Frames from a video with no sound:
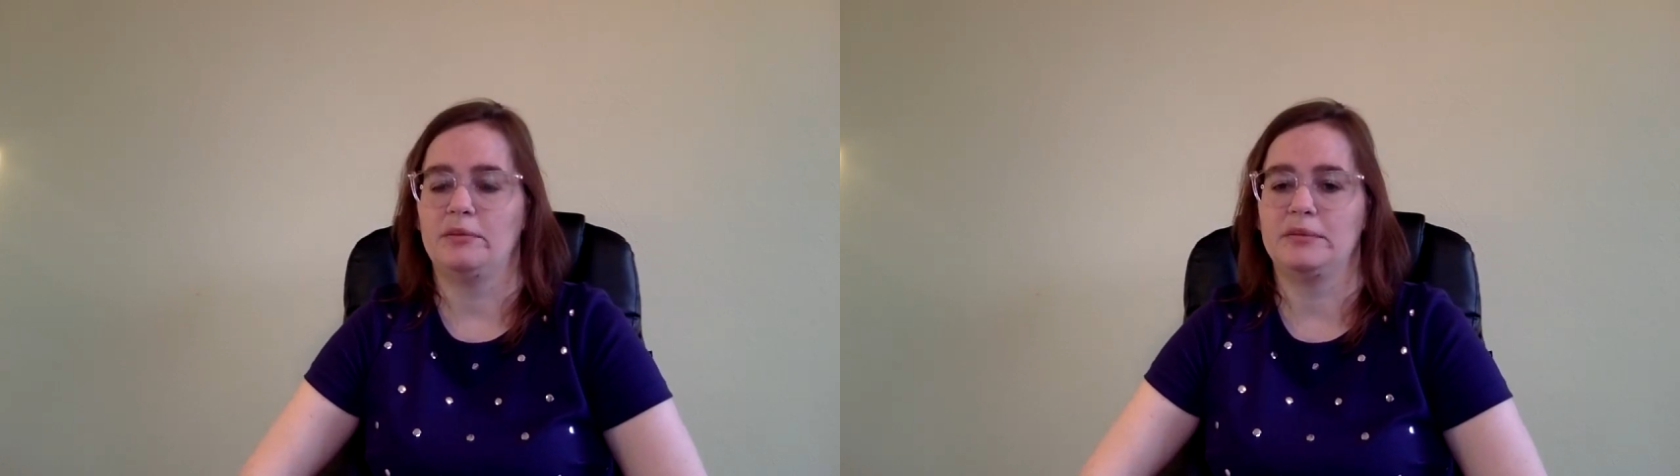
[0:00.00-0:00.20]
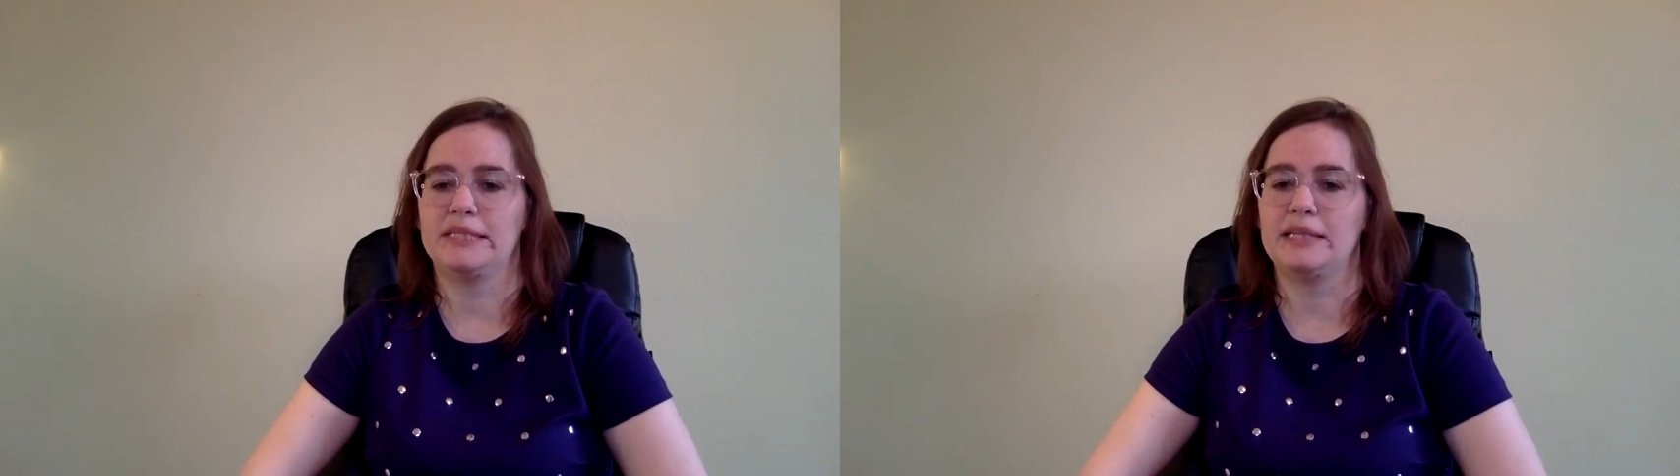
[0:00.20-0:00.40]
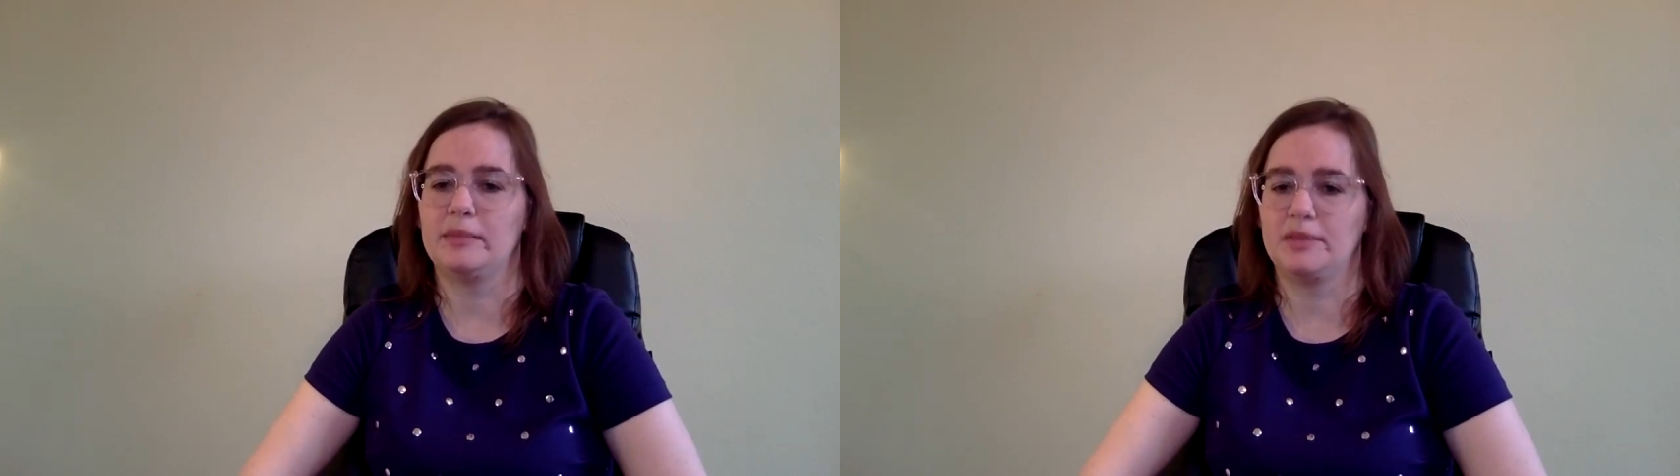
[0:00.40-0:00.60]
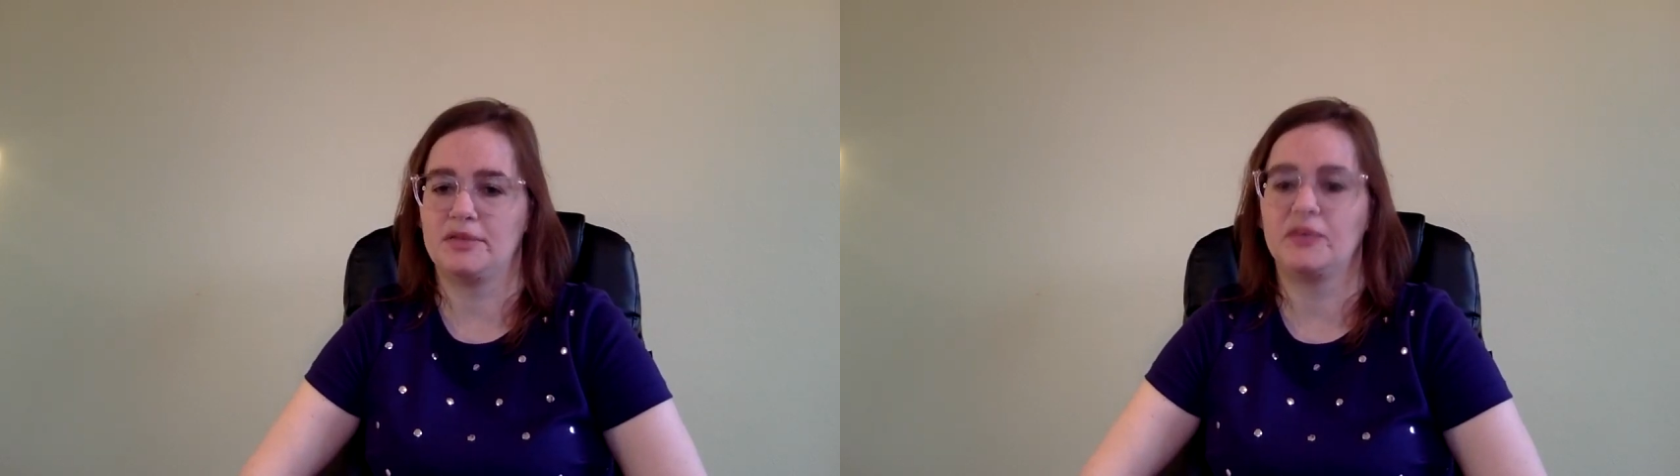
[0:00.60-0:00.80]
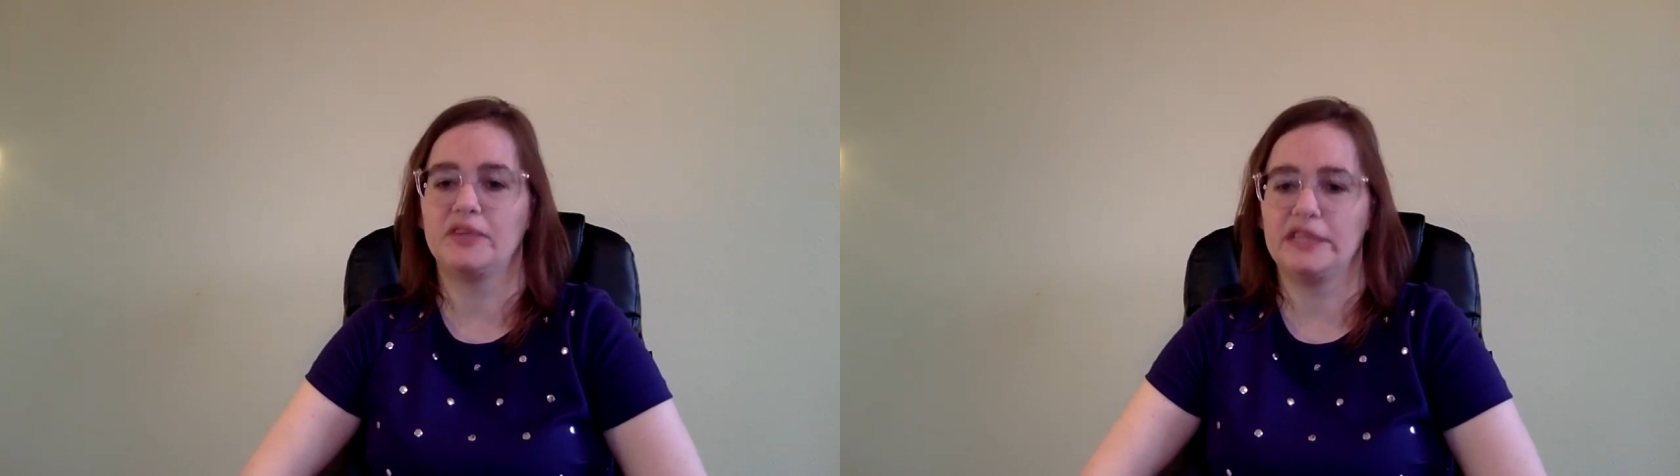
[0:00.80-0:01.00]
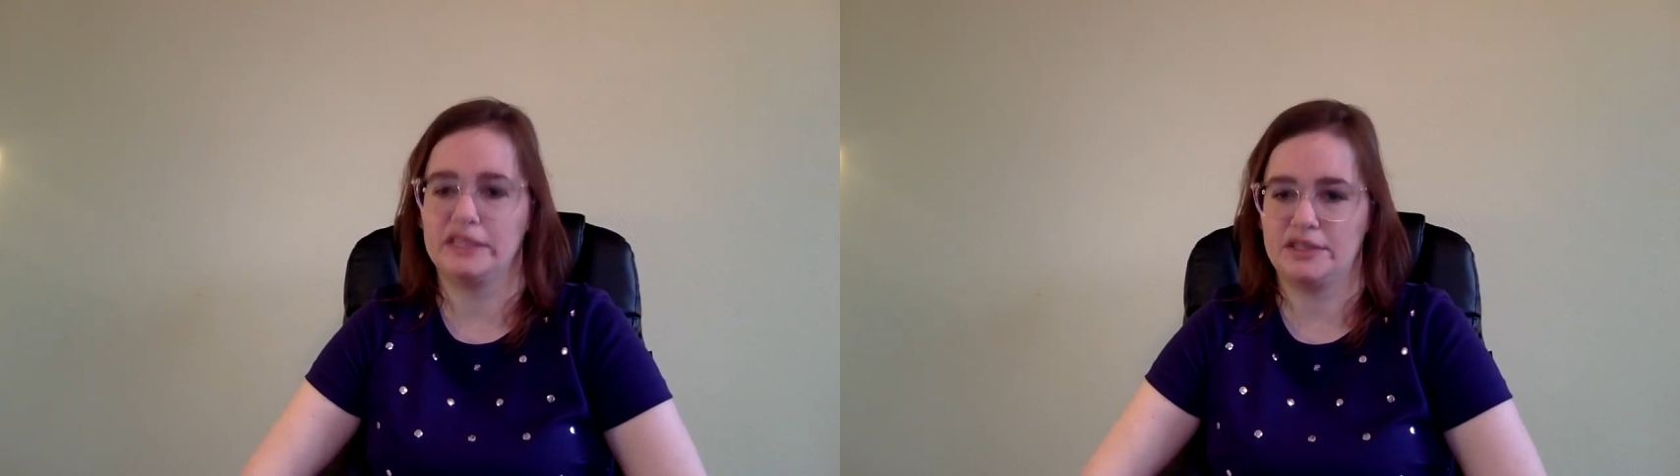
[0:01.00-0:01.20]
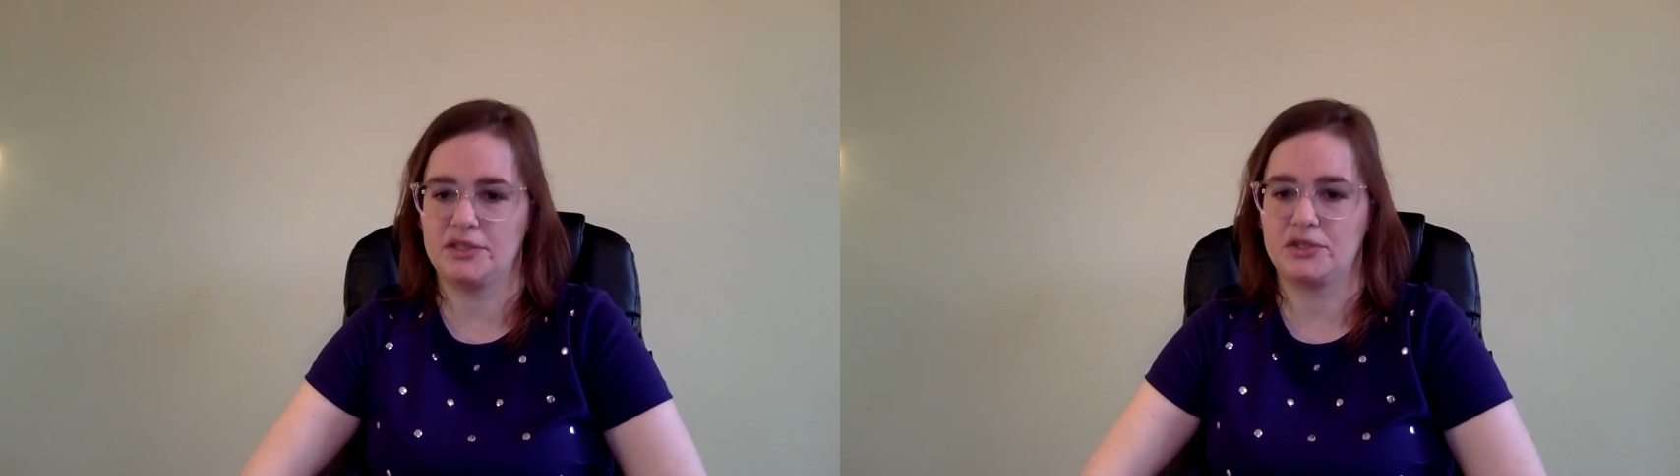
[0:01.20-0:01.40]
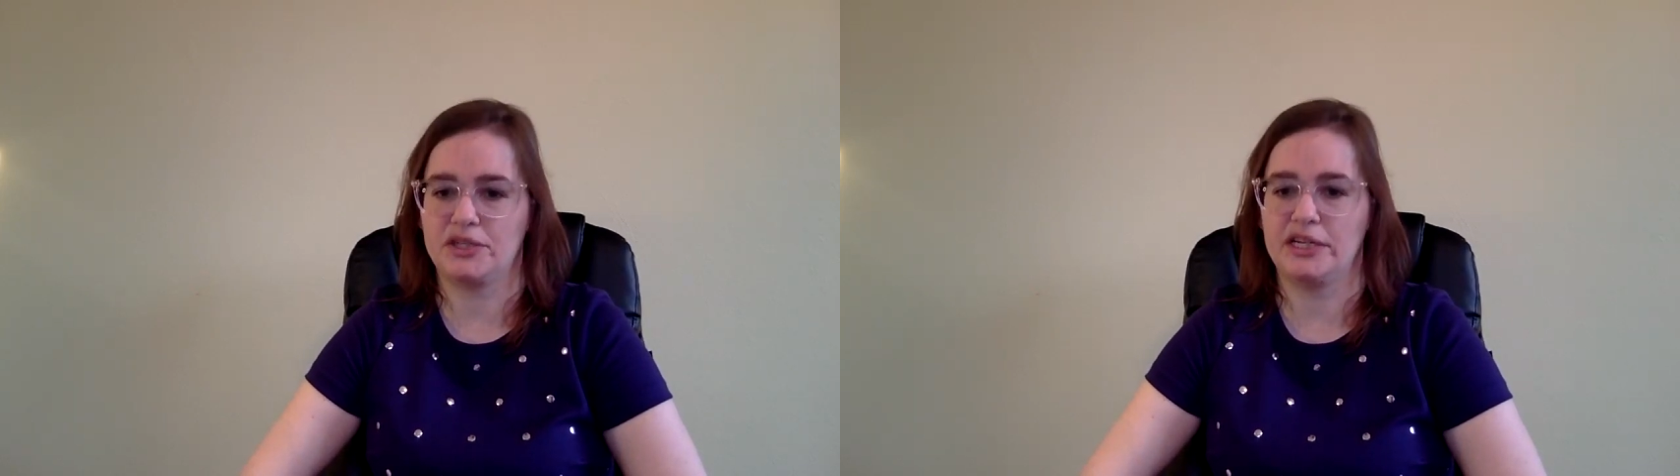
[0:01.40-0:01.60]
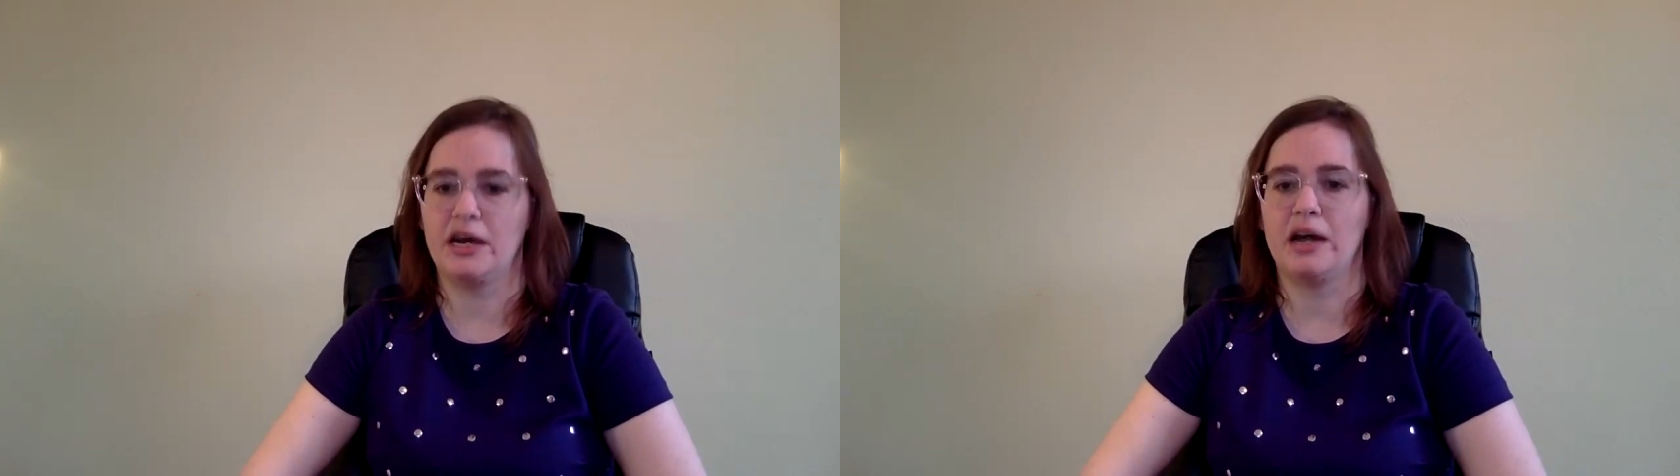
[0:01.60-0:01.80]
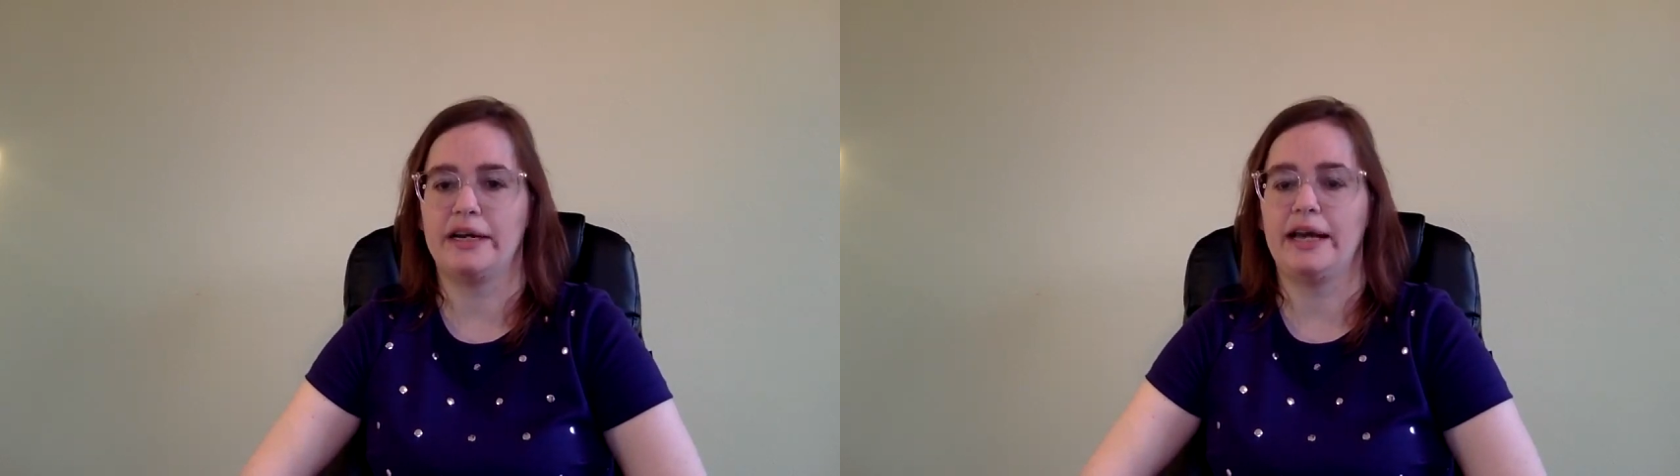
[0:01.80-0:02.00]
tips for the industry
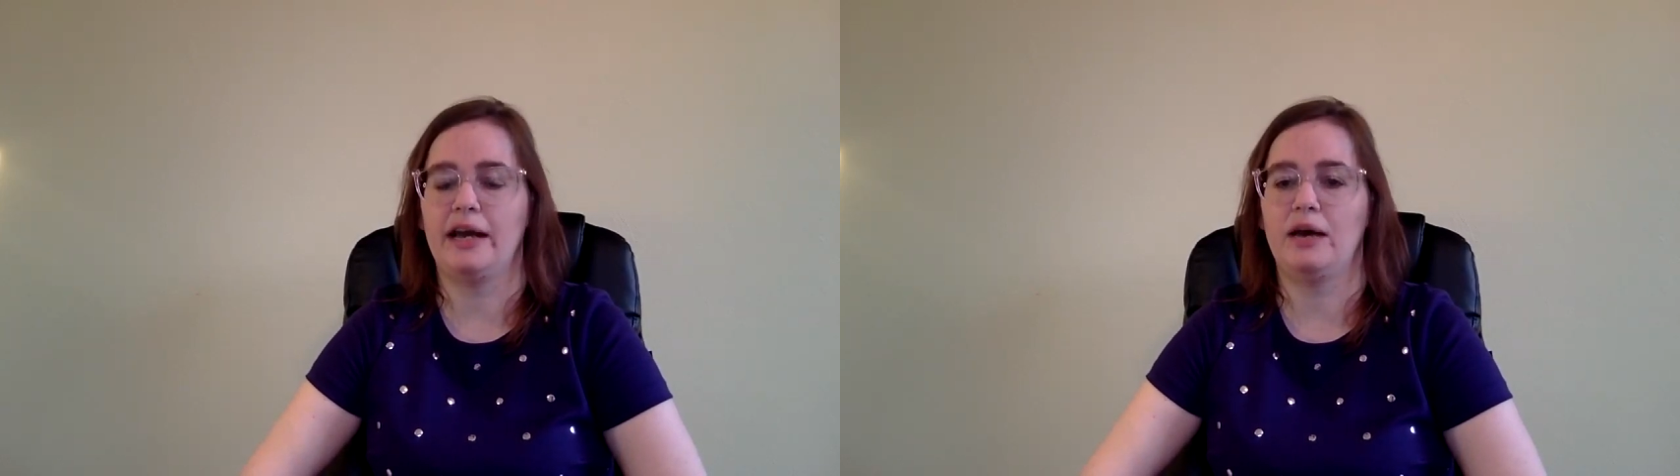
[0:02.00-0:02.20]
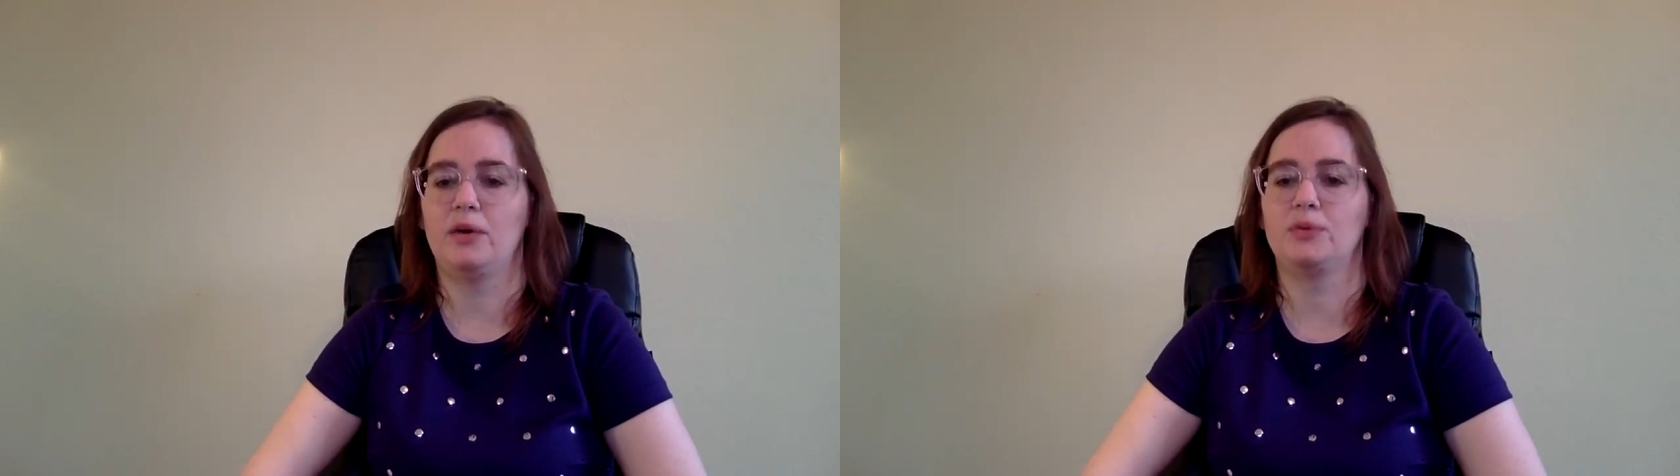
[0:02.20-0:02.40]
on how